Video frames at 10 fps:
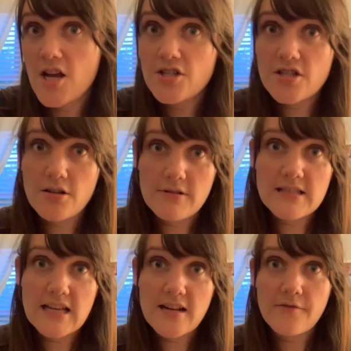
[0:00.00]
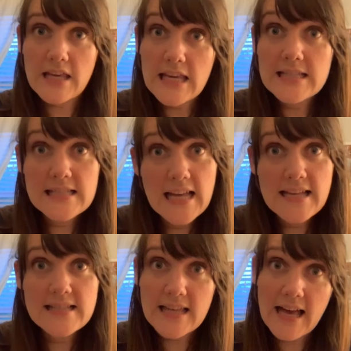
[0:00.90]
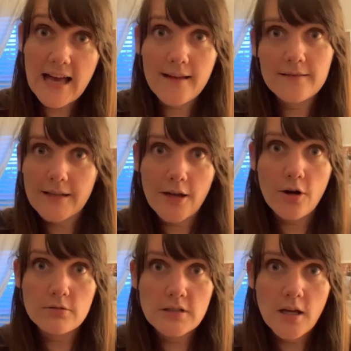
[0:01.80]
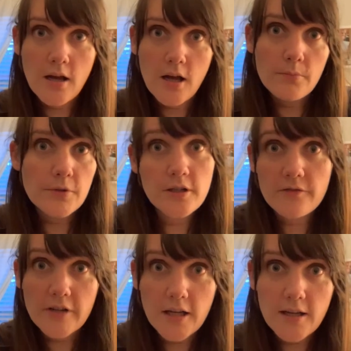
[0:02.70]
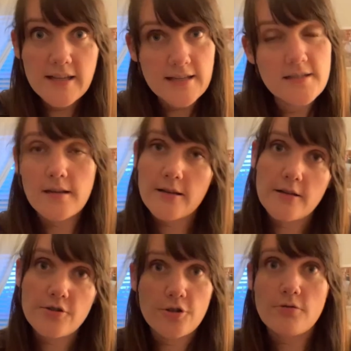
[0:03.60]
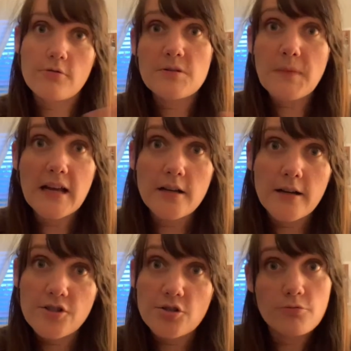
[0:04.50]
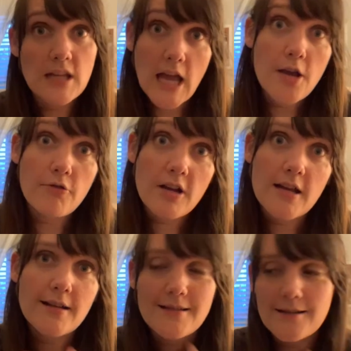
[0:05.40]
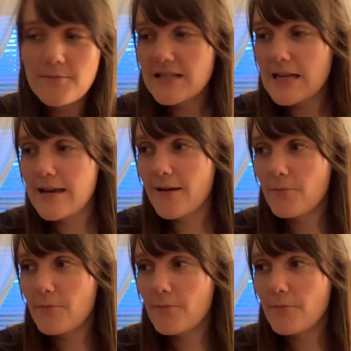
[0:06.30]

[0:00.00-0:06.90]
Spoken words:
So instead of he says that, you know, Minerva is gonna turn you into a spider because she's really angry, it's gonna be saying